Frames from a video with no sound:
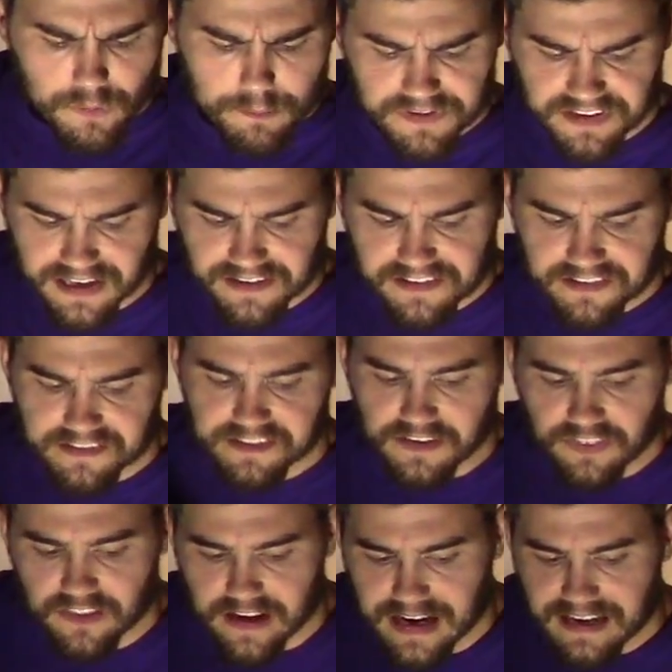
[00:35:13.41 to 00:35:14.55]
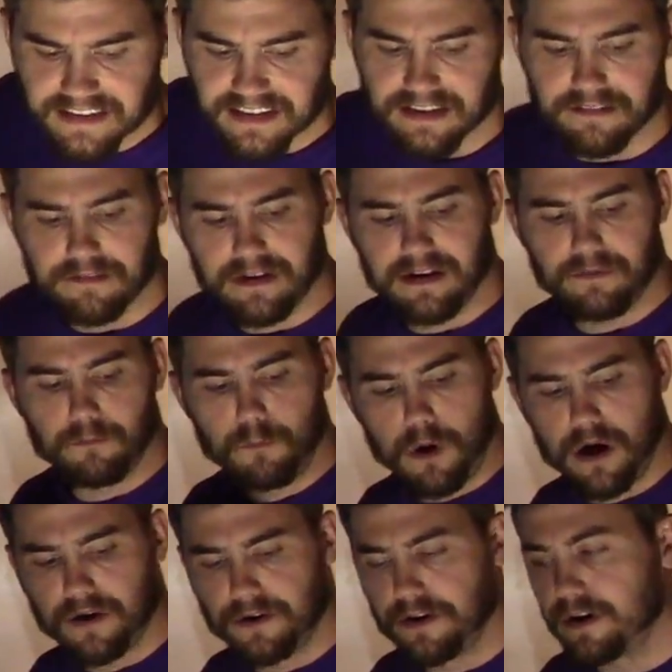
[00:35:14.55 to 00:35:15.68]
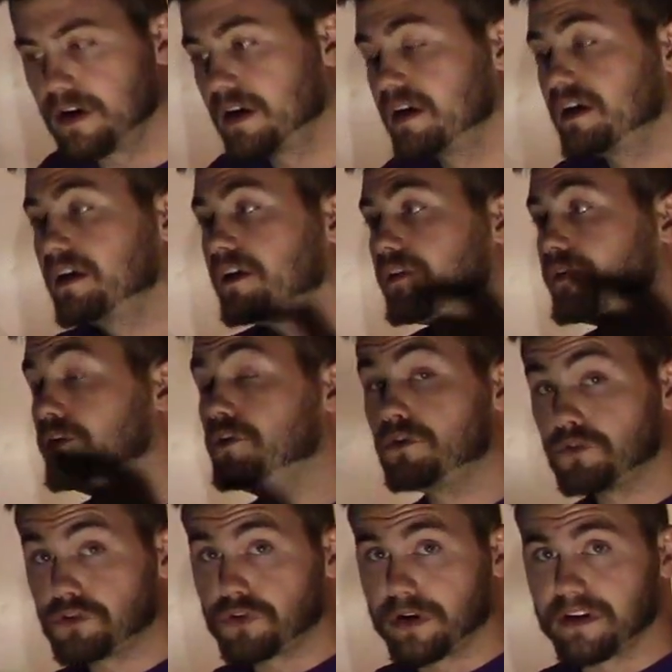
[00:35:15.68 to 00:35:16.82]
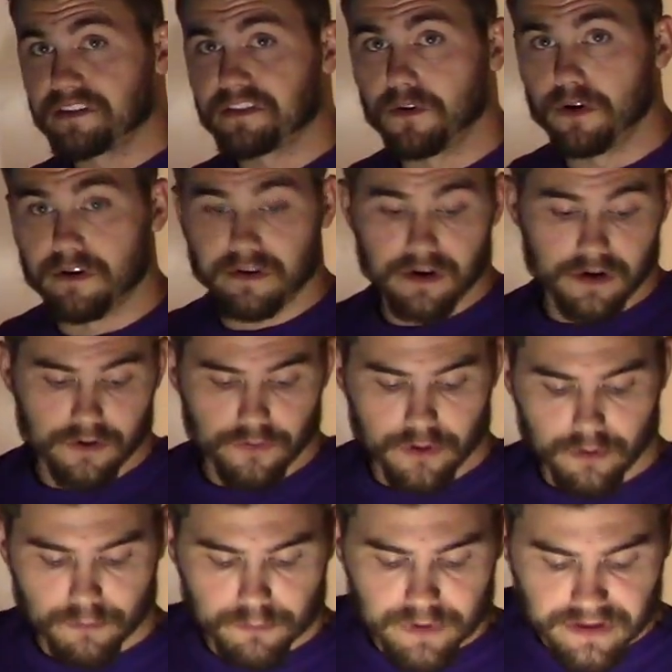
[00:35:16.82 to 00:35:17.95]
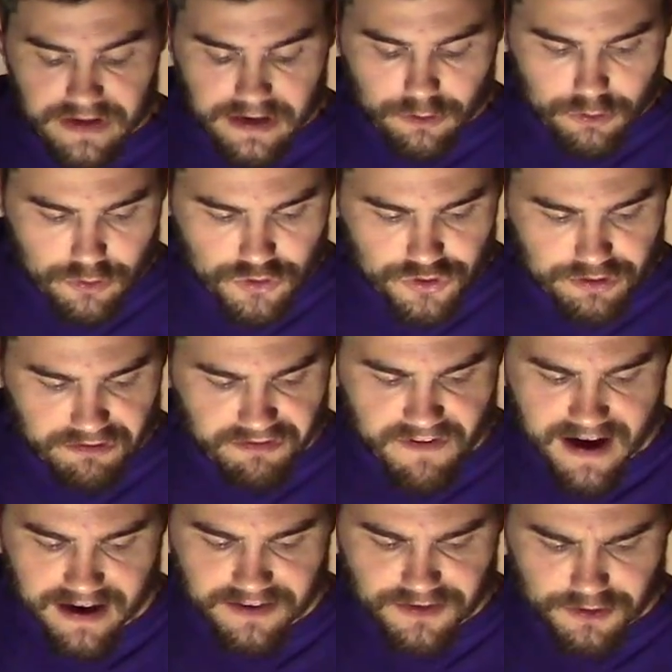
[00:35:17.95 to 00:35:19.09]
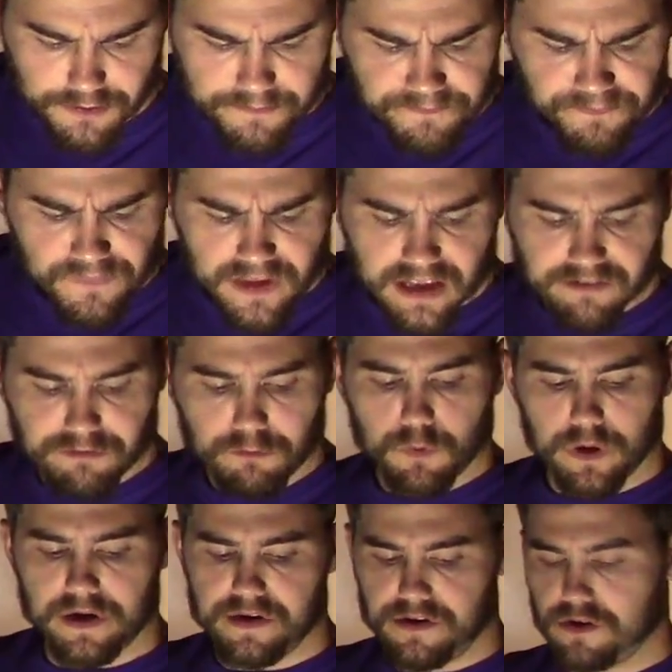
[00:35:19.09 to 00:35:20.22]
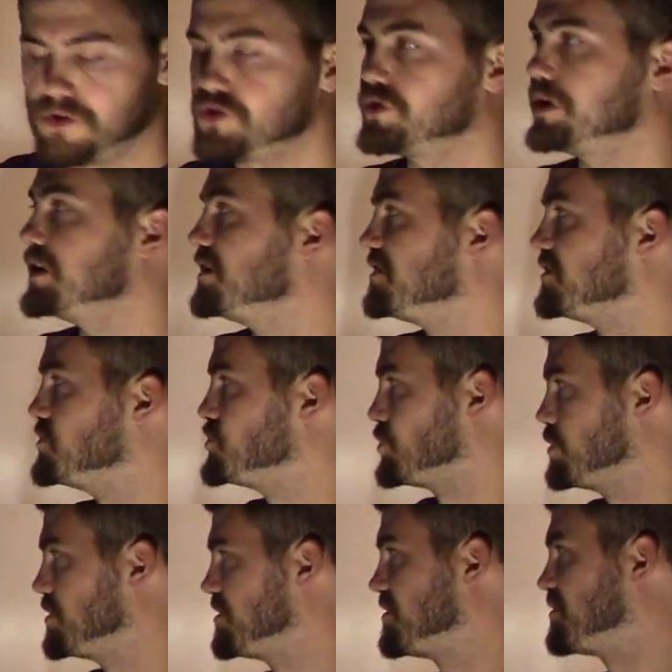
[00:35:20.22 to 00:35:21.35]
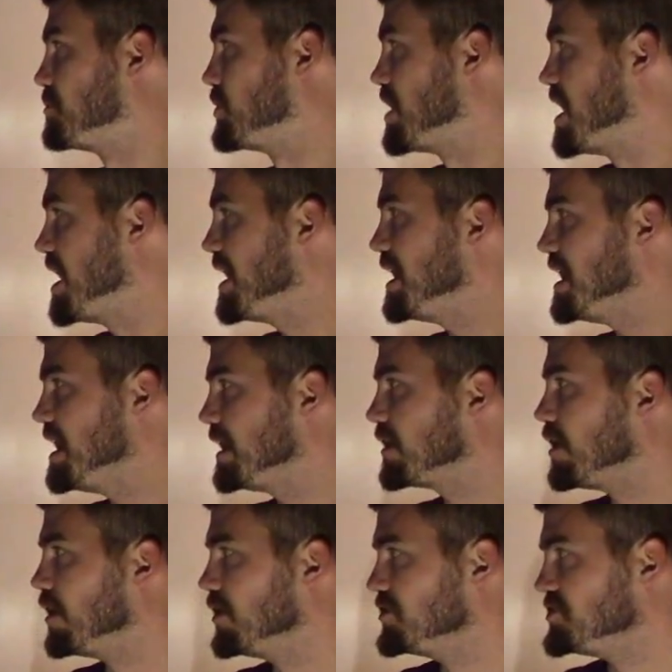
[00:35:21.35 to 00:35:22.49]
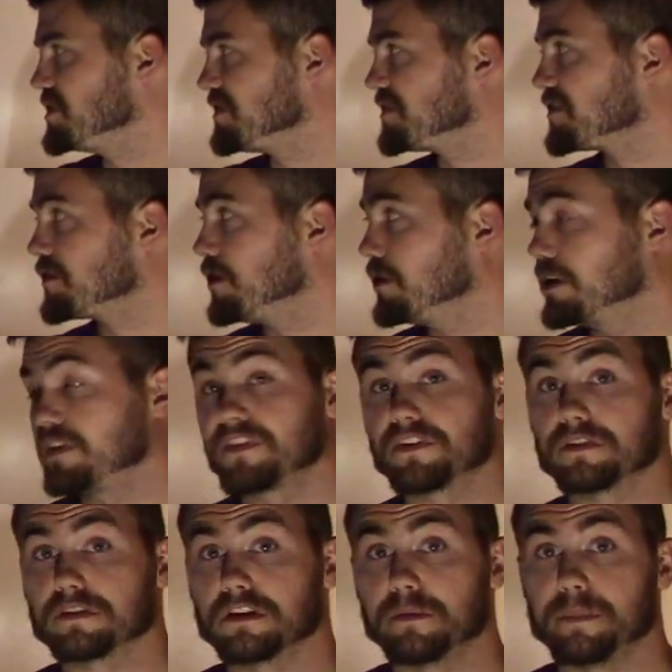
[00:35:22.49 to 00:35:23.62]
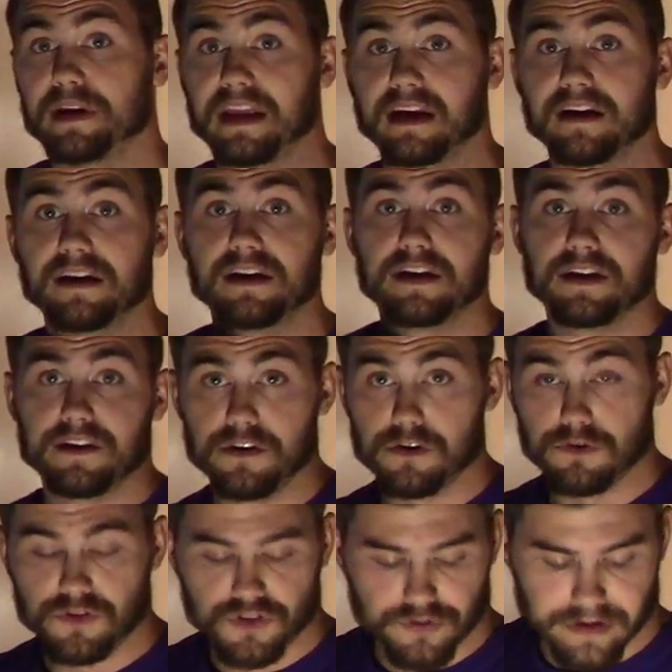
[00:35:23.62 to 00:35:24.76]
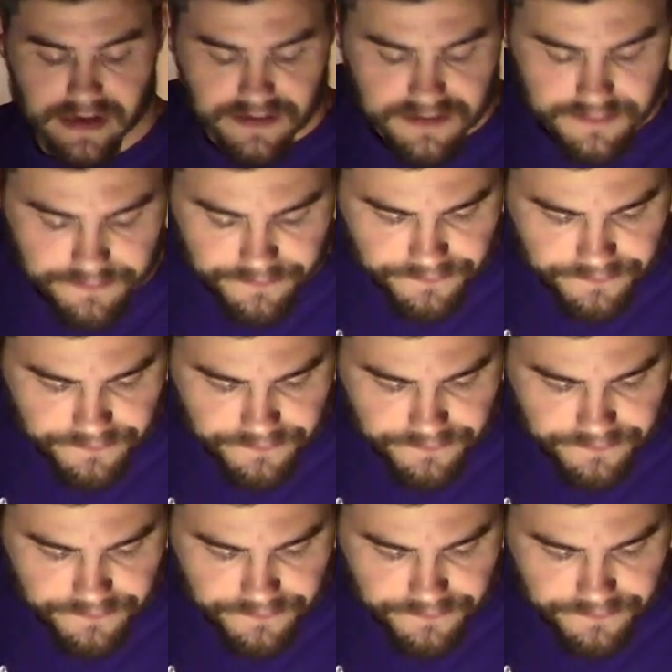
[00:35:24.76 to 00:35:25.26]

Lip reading: Besides sunlight and water, the nutrients are a really crucial factor. If one nutrient is in short supply, ecologists call it the limiting nutrient.